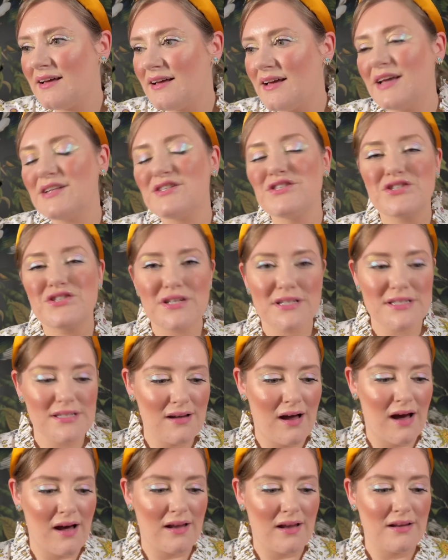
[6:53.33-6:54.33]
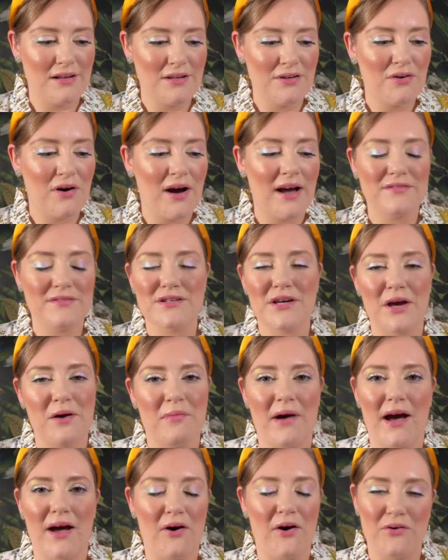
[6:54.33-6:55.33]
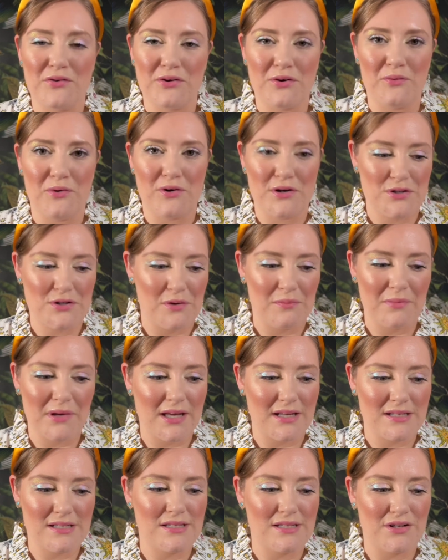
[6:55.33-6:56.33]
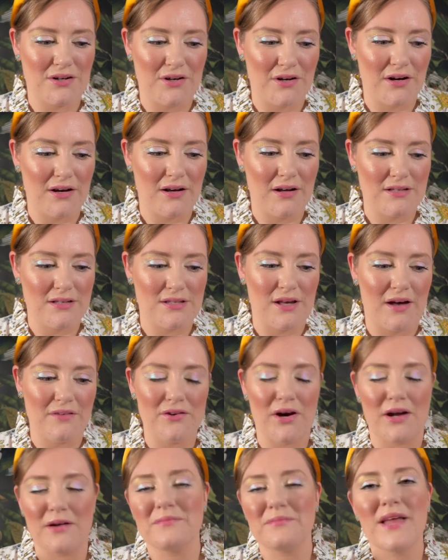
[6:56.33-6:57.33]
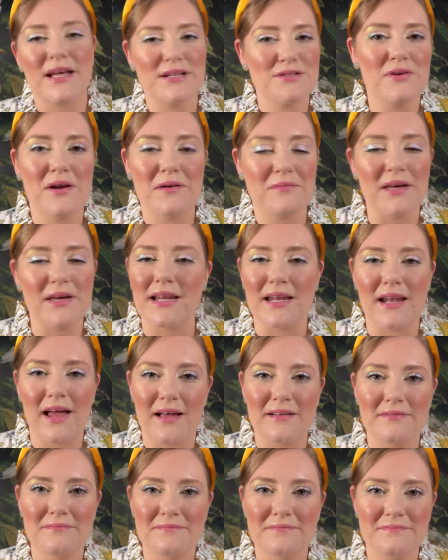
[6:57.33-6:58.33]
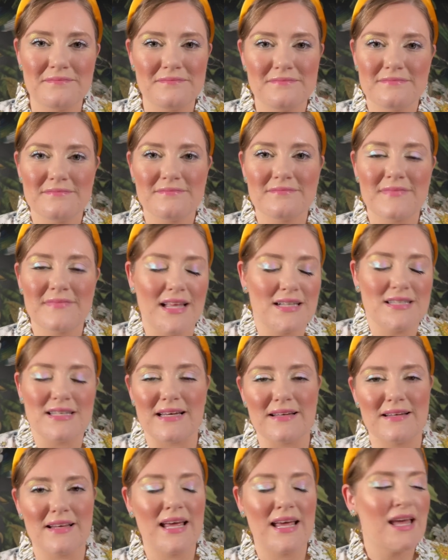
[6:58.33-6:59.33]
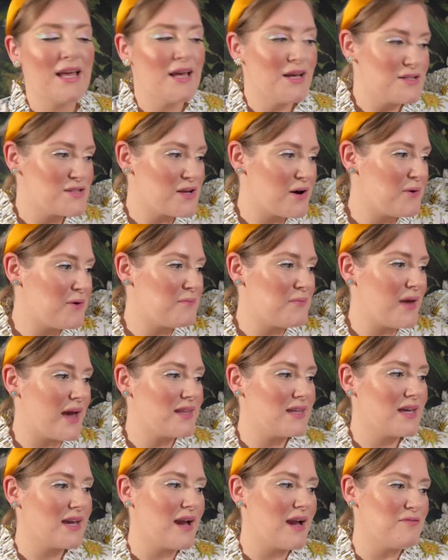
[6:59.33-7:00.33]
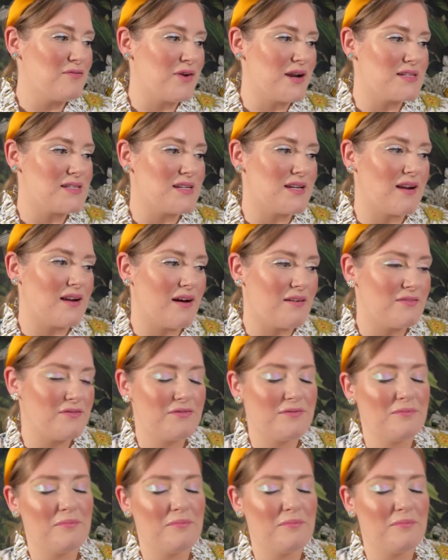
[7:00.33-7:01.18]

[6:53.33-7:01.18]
it's just not, you don't have to go buy a whole new wardrobe because you're a soft autumn. That's what I'm getting at. That's it. So, I think I've ranted enough,